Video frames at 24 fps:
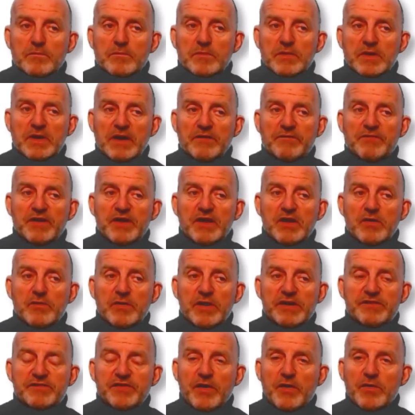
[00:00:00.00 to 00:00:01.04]
giving you
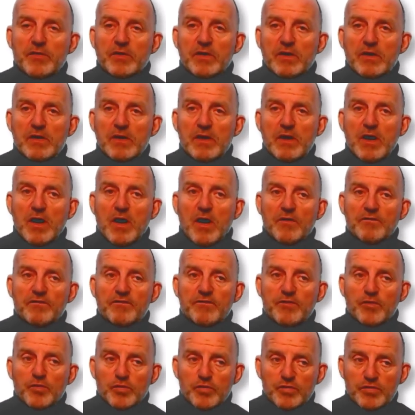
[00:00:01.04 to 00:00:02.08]
a total of
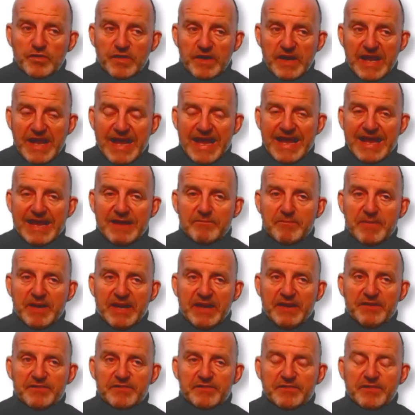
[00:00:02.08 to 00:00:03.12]
48
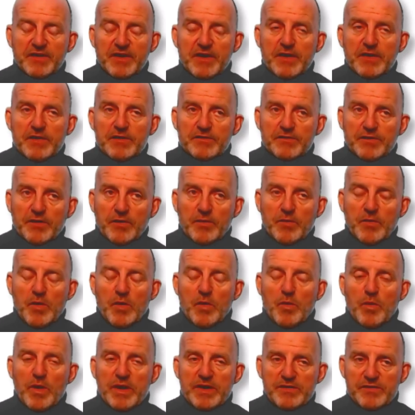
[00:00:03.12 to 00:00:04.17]
minutes. So
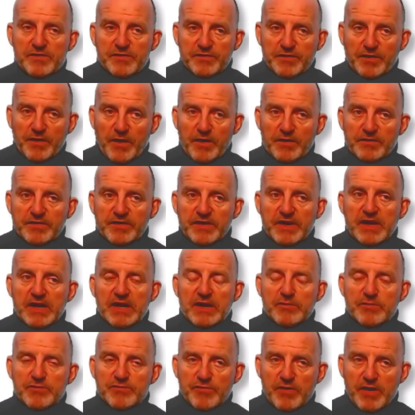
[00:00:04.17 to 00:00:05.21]
when you started it,
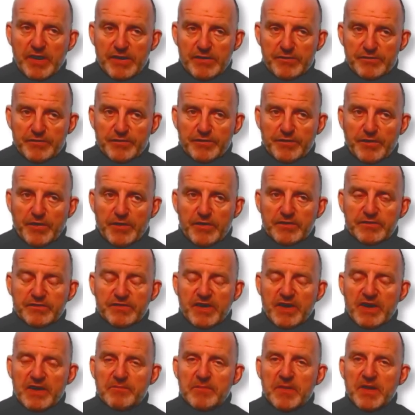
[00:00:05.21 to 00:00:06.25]
you would write your start
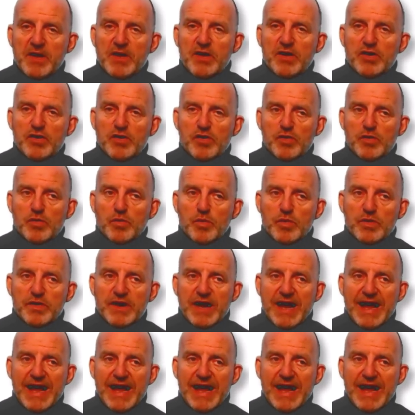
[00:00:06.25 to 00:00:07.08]
time, you would